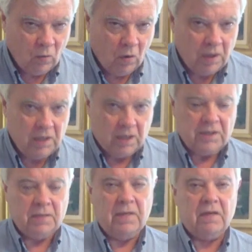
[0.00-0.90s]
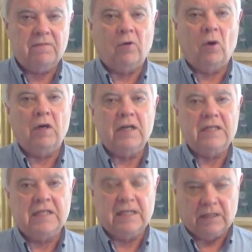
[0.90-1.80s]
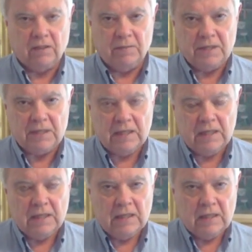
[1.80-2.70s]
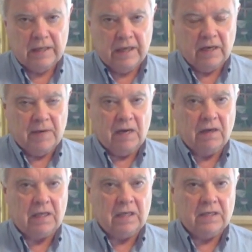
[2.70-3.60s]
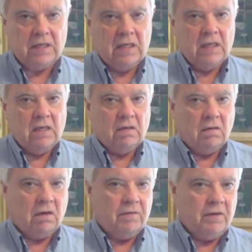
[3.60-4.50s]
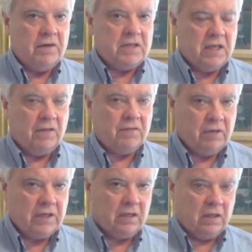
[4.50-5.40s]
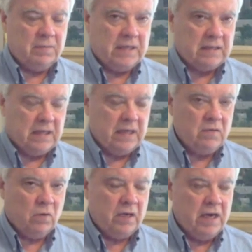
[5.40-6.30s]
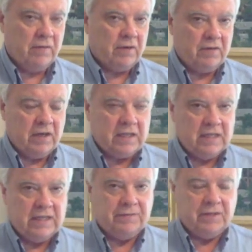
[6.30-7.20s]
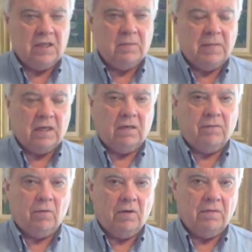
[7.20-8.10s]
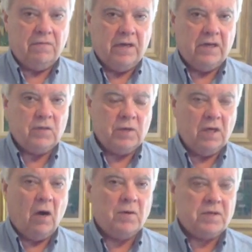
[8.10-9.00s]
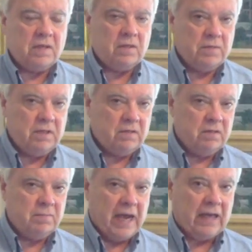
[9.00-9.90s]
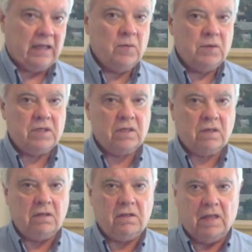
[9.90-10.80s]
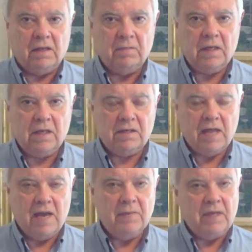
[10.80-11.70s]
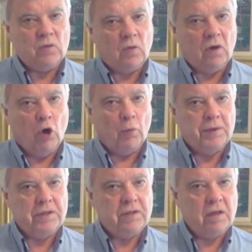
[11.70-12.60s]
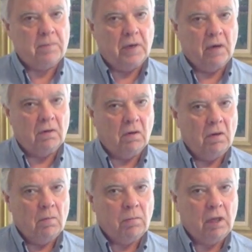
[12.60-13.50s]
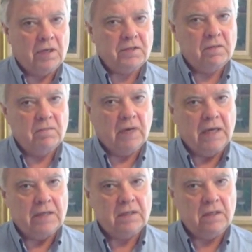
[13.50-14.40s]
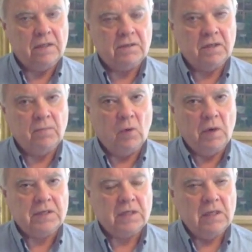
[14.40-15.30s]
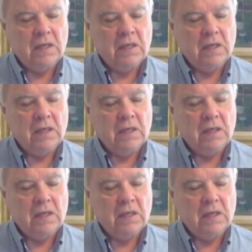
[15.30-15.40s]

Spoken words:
warned us about foreign entanglements. And Americans are very self-critical about that. We're never very confident about our foreign affairs. We always think we do it badly, which is a good thing because that means we're open to de bono, plus, minus, and interesting points.